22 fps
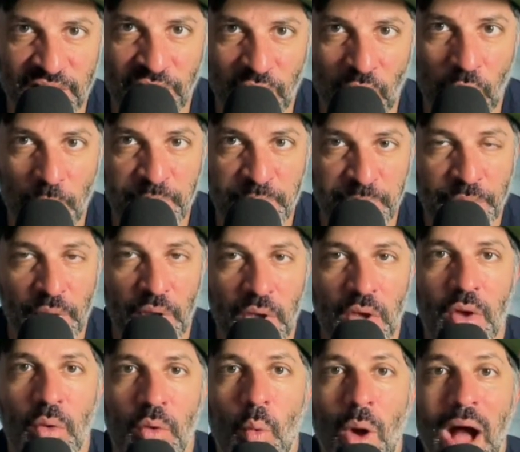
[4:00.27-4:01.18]
So
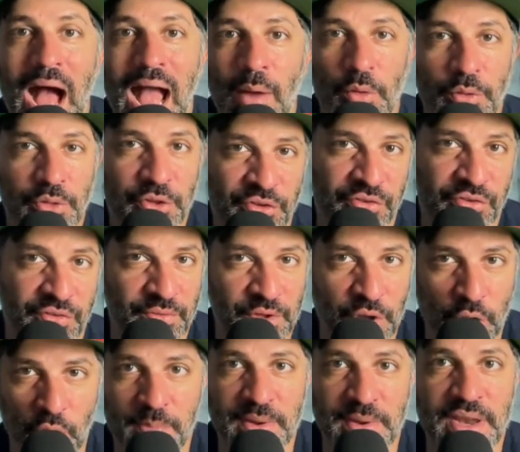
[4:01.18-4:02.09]
why will this
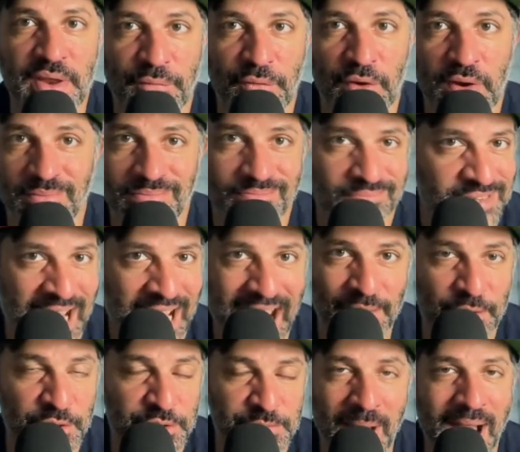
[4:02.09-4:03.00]
year be different?
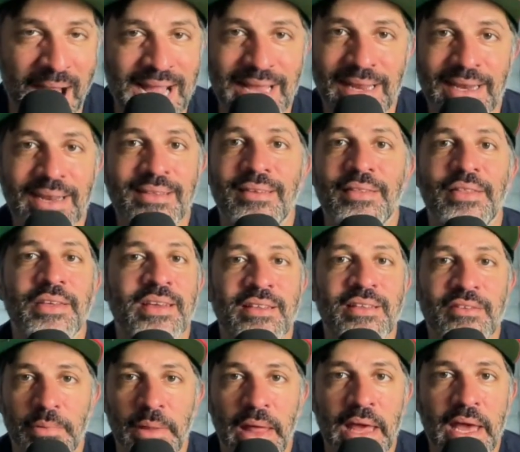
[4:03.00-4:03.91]
Tyler's buying into the
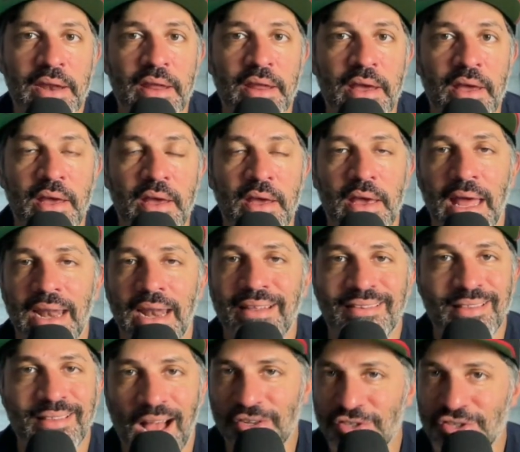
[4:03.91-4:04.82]
Heat's plan, and
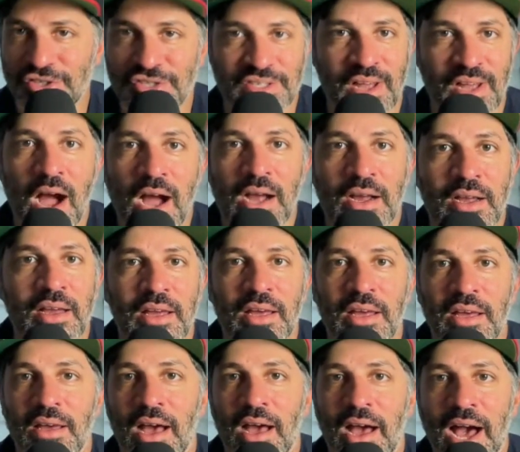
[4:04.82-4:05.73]
it's not just talk.
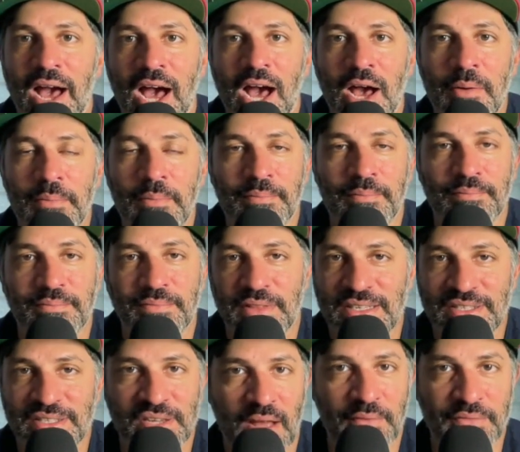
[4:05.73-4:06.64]

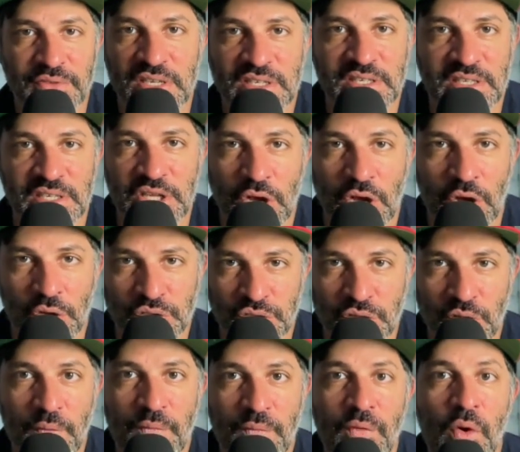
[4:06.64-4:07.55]
This offseason, he
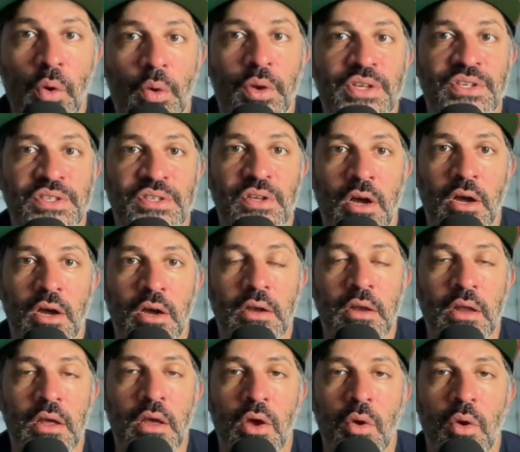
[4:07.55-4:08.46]
also focused on
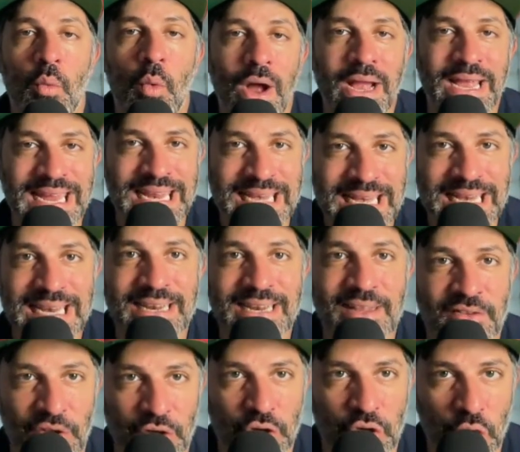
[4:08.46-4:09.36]
what he
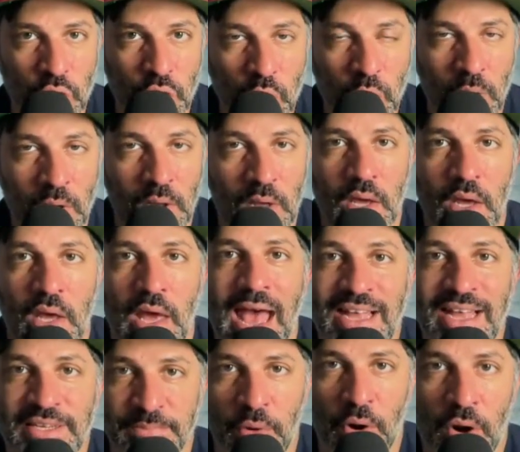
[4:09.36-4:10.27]
needed to do
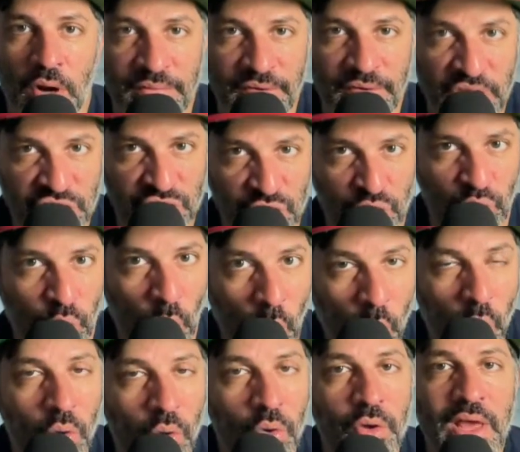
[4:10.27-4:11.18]
as part of his
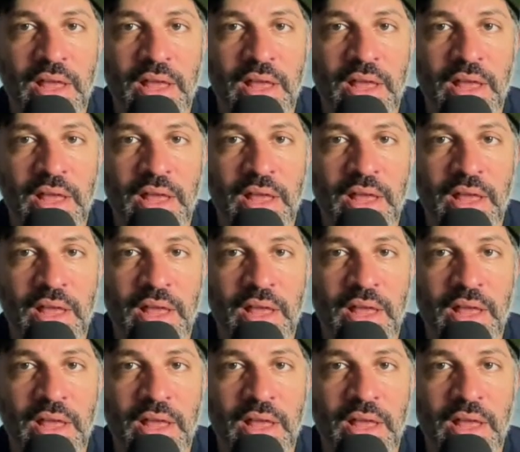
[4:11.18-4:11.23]
role.